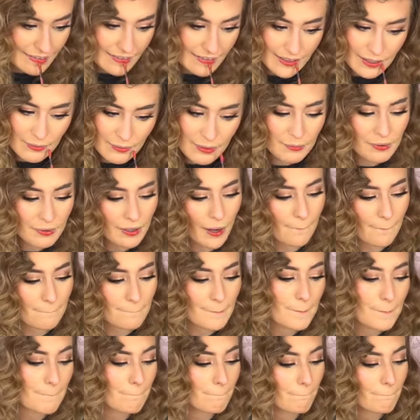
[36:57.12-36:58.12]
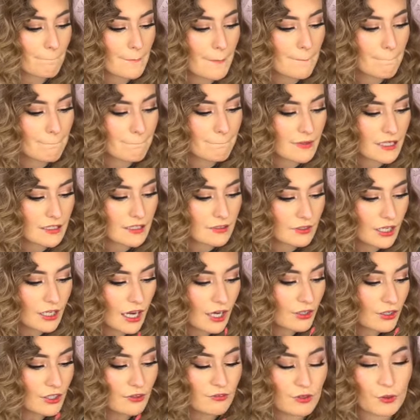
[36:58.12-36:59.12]
Maybe not. I
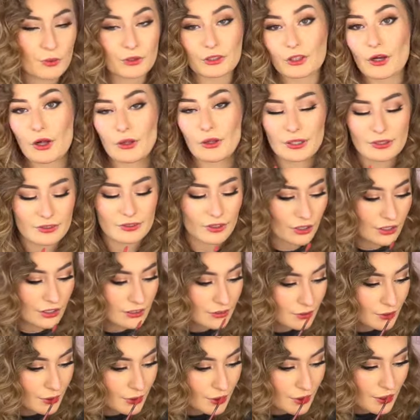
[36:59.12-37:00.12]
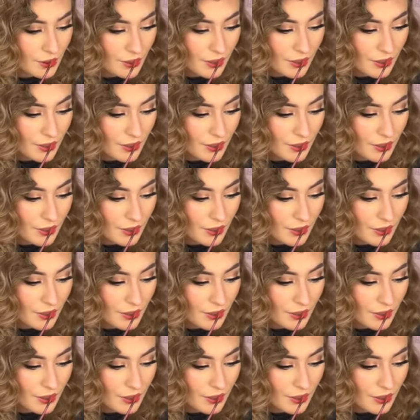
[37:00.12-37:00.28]
don't even know what to call it, honestly.